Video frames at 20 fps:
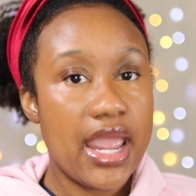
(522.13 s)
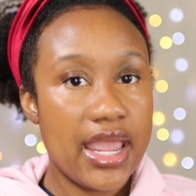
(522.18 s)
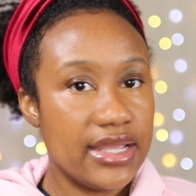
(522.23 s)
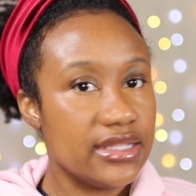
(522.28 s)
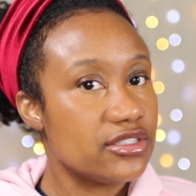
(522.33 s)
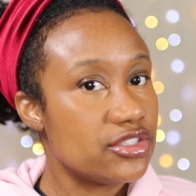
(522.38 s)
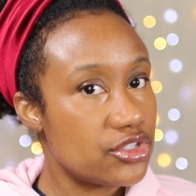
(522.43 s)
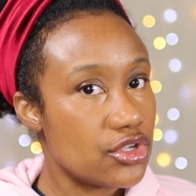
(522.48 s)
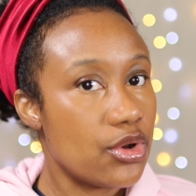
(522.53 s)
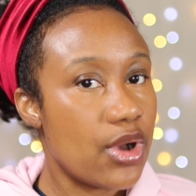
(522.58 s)

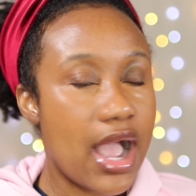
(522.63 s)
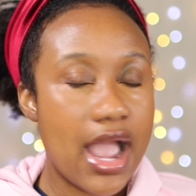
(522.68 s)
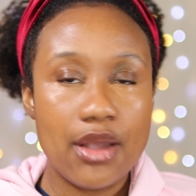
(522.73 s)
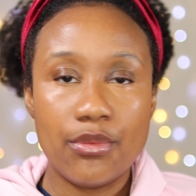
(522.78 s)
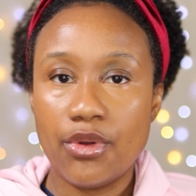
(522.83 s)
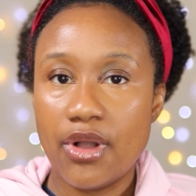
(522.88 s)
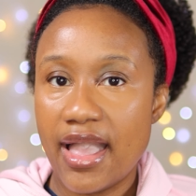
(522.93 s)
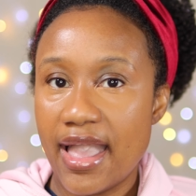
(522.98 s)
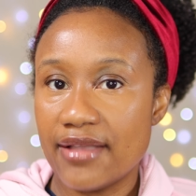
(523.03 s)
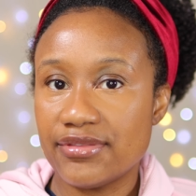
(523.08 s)
And so I
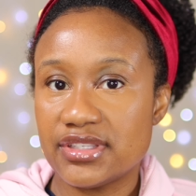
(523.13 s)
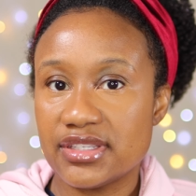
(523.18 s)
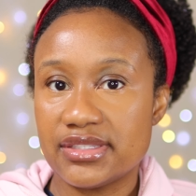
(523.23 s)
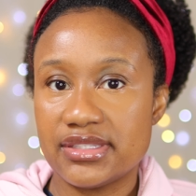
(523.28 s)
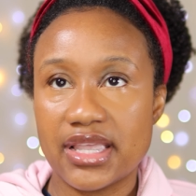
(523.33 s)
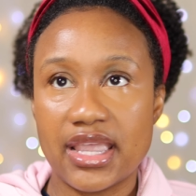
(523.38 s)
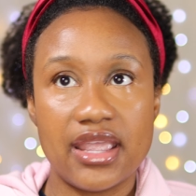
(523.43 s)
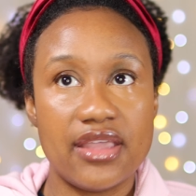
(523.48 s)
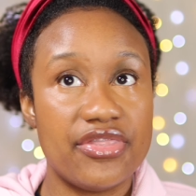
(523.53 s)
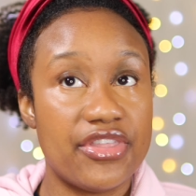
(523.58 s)
will have to
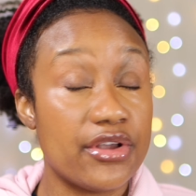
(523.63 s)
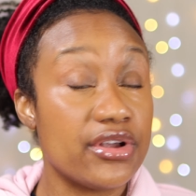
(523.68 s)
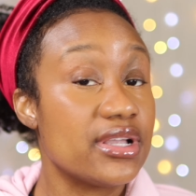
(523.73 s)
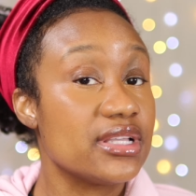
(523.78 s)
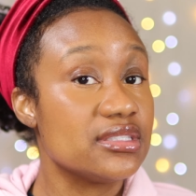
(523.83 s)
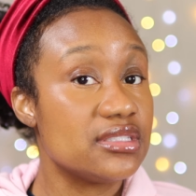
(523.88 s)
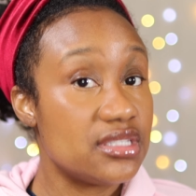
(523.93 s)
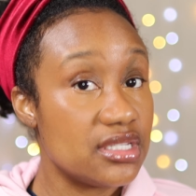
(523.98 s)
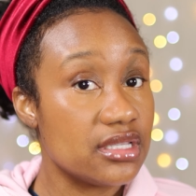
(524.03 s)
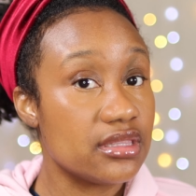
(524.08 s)
say their
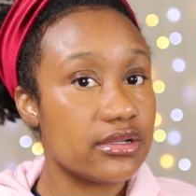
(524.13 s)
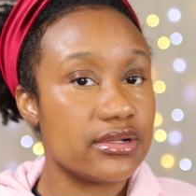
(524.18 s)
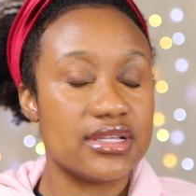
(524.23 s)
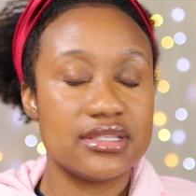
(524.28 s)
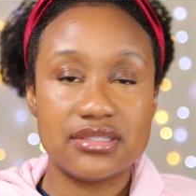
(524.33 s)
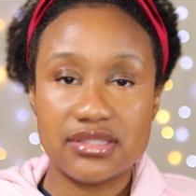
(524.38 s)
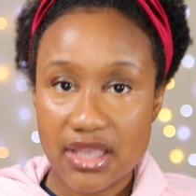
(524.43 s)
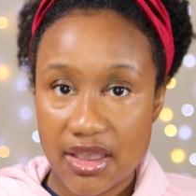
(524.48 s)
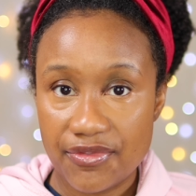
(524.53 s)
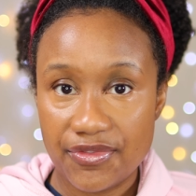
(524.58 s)
concealer
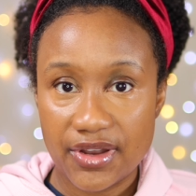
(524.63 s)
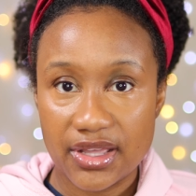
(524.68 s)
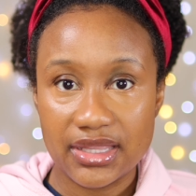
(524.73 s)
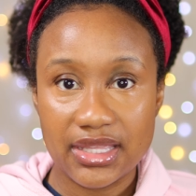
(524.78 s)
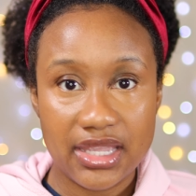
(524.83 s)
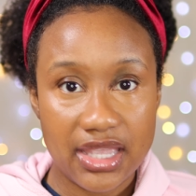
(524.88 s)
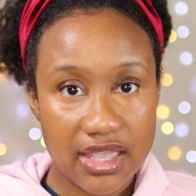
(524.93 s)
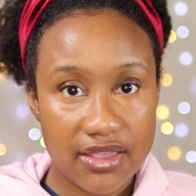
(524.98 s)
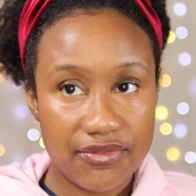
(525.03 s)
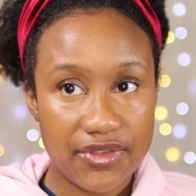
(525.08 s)
is
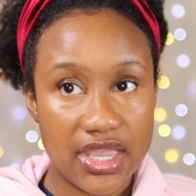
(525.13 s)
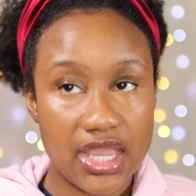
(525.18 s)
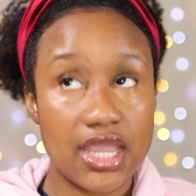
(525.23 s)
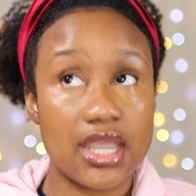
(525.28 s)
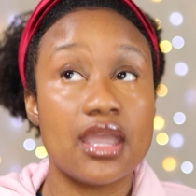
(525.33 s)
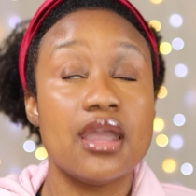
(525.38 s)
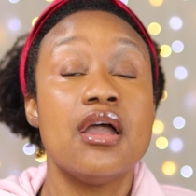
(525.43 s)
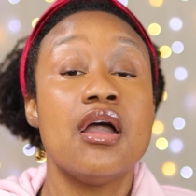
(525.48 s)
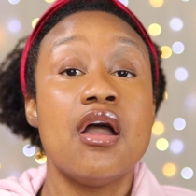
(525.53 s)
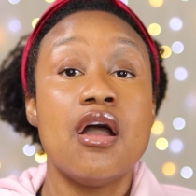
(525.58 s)
definitely giving